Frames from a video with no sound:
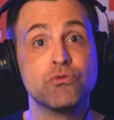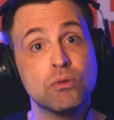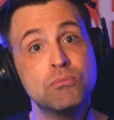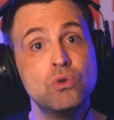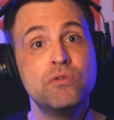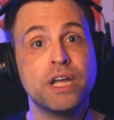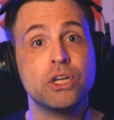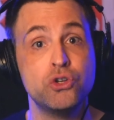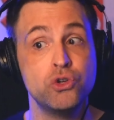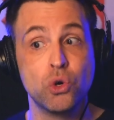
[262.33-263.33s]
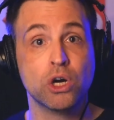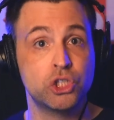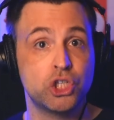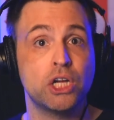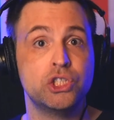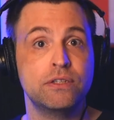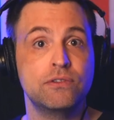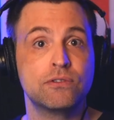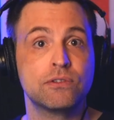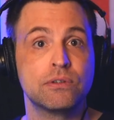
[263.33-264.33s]
removing New York
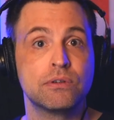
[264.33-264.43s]
judges